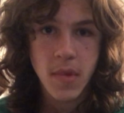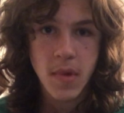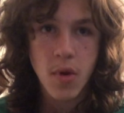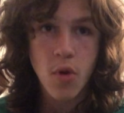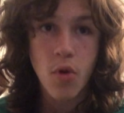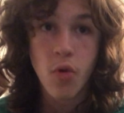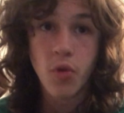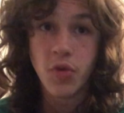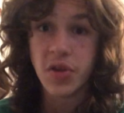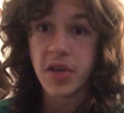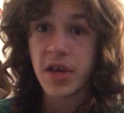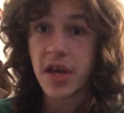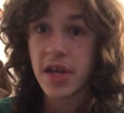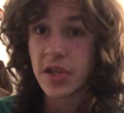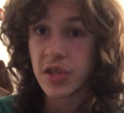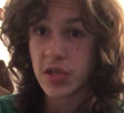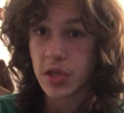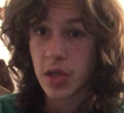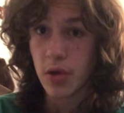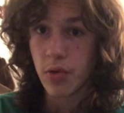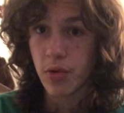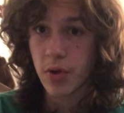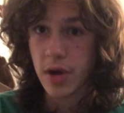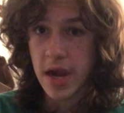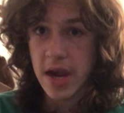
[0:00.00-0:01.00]
Only at his
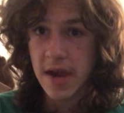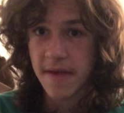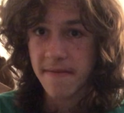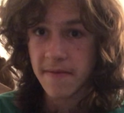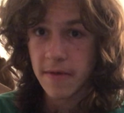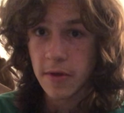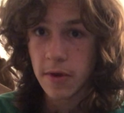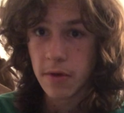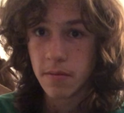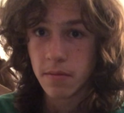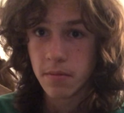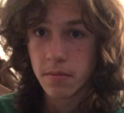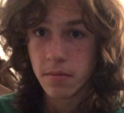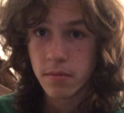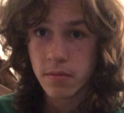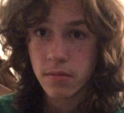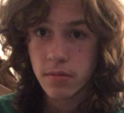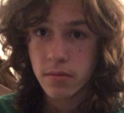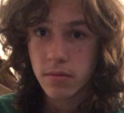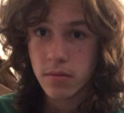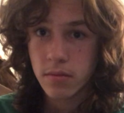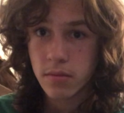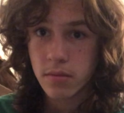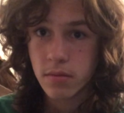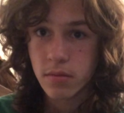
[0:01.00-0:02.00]
lower half, though.
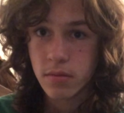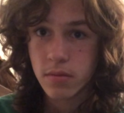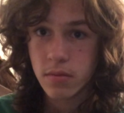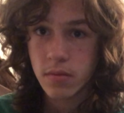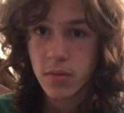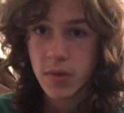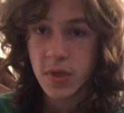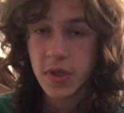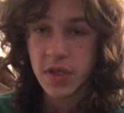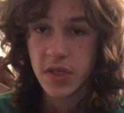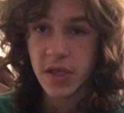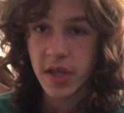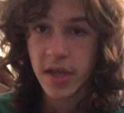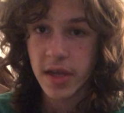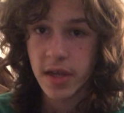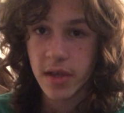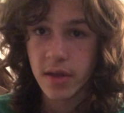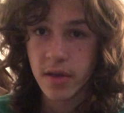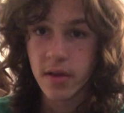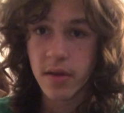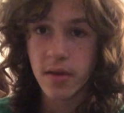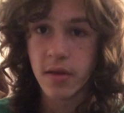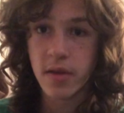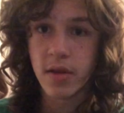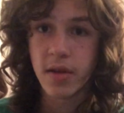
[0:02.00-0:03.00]
His, like,
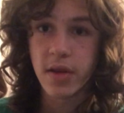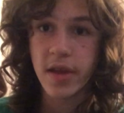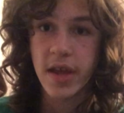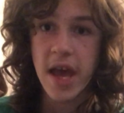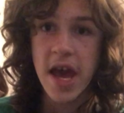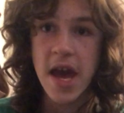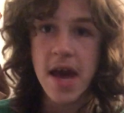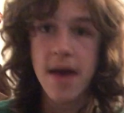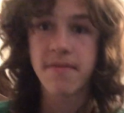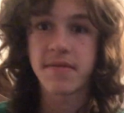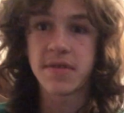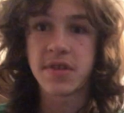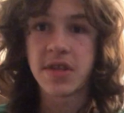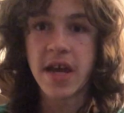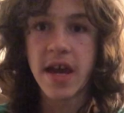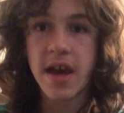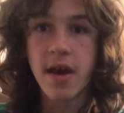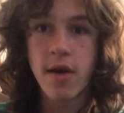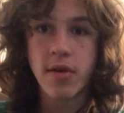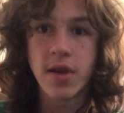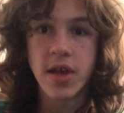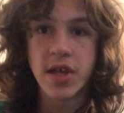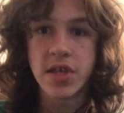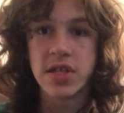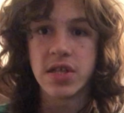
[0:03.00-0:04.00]
calves
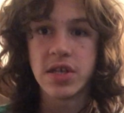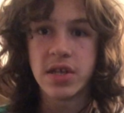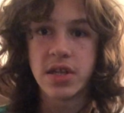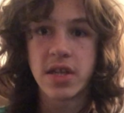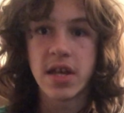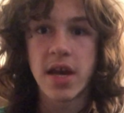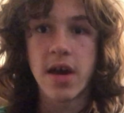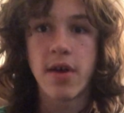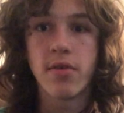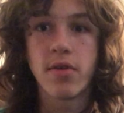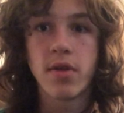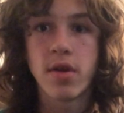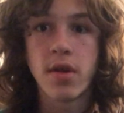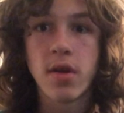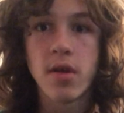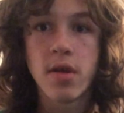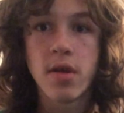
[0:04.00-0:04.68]
down has leaked out.